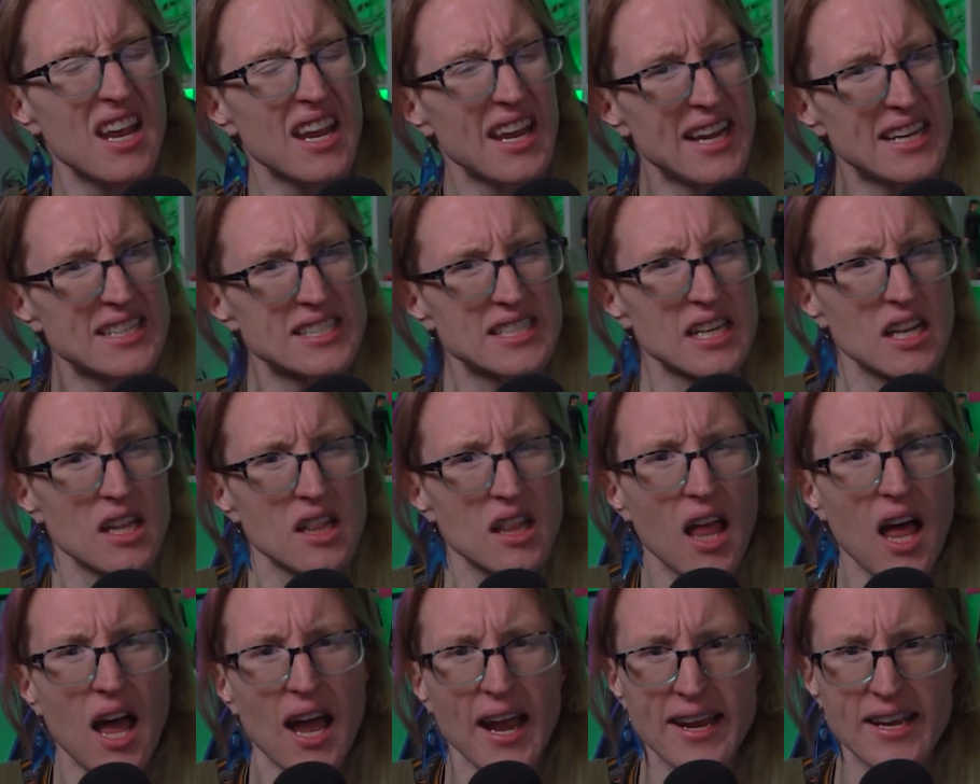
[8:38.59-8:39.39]
Is it a
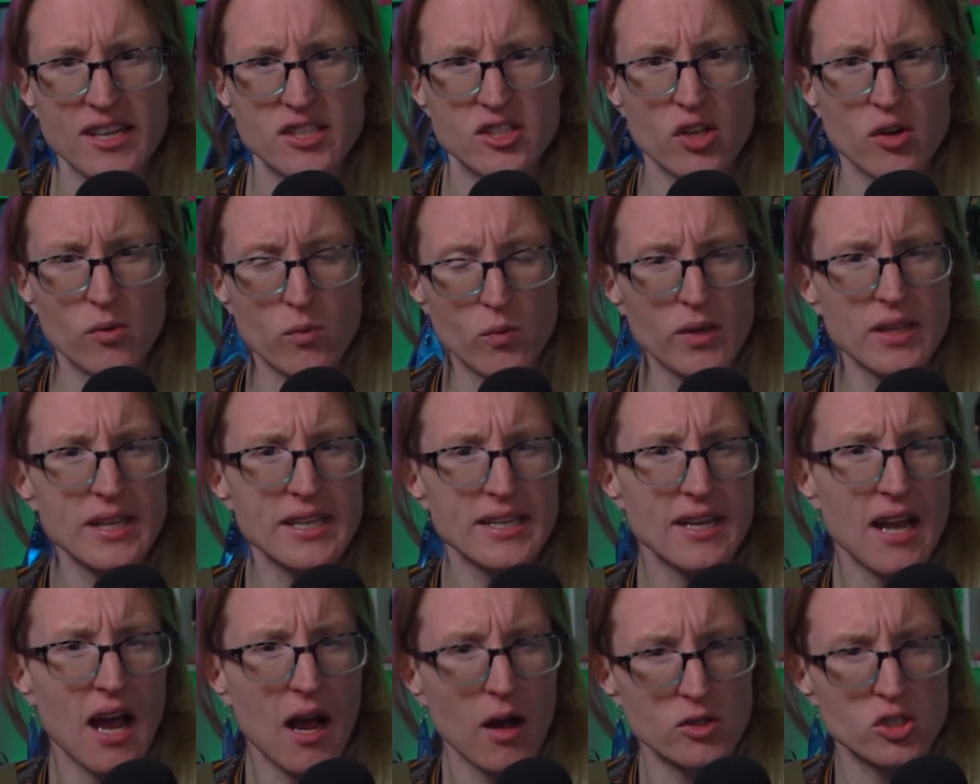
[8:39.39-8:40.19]
lie? Is there
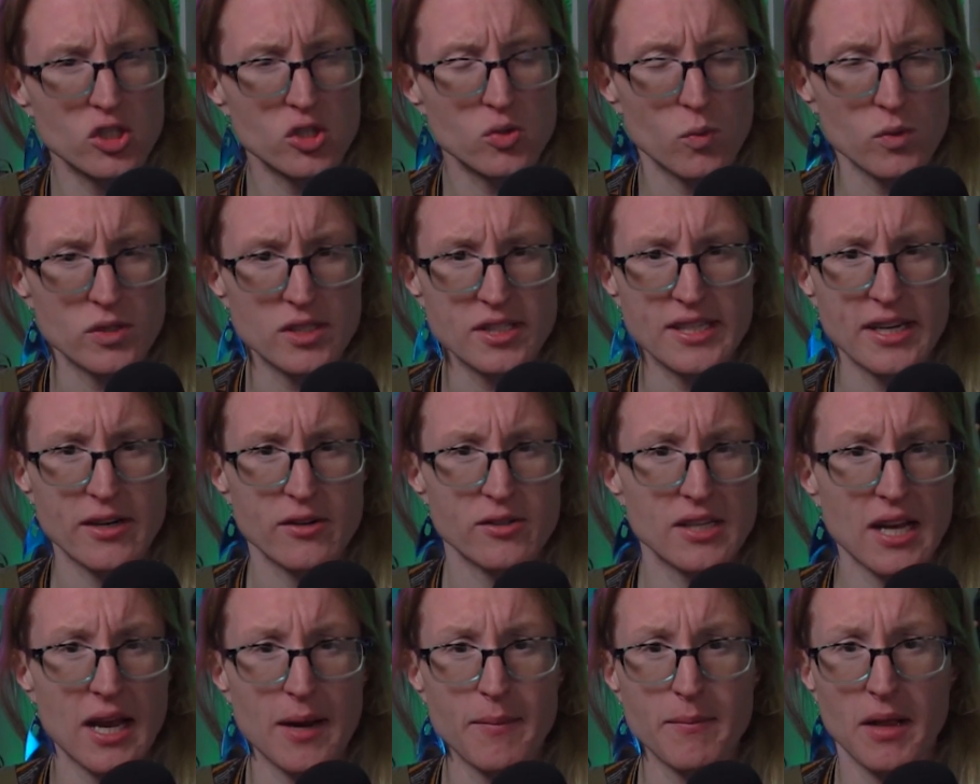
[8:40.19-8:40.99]
really not just one
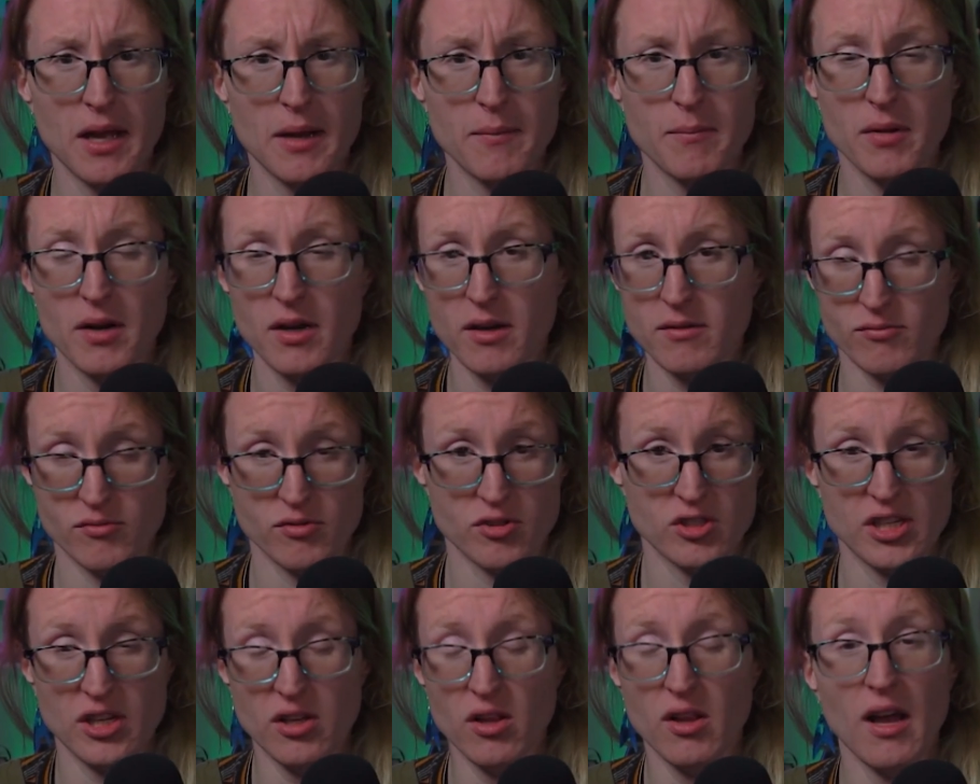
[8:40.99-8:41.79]
sacred timeline, but
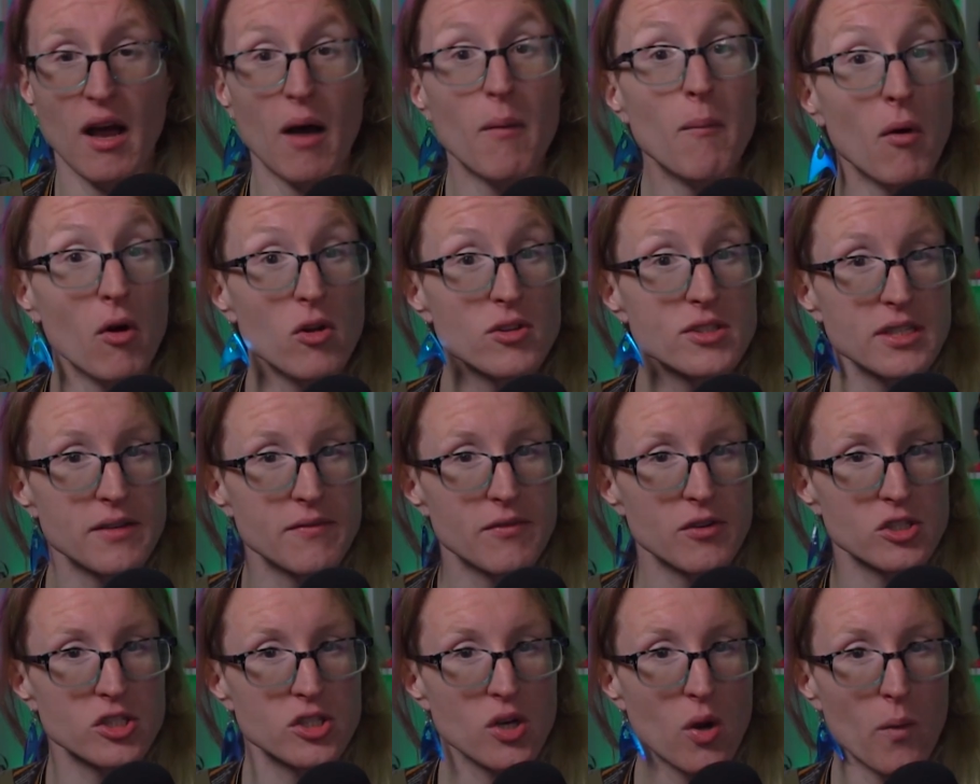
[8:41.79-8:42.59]
still a
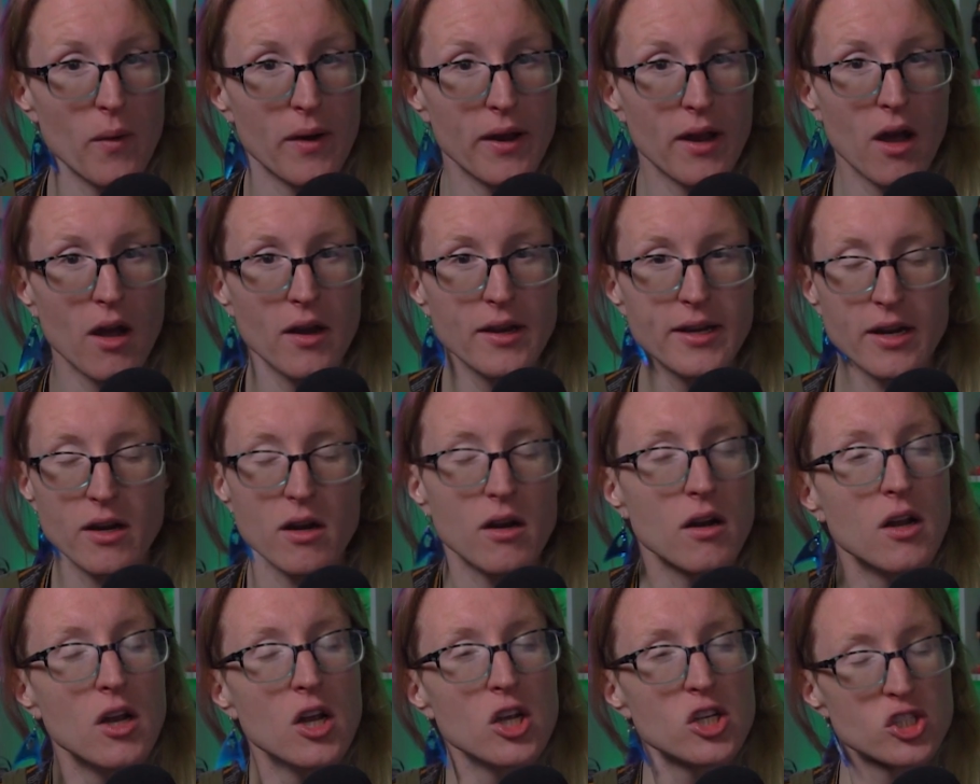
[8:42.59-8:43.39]
multiverse going on here?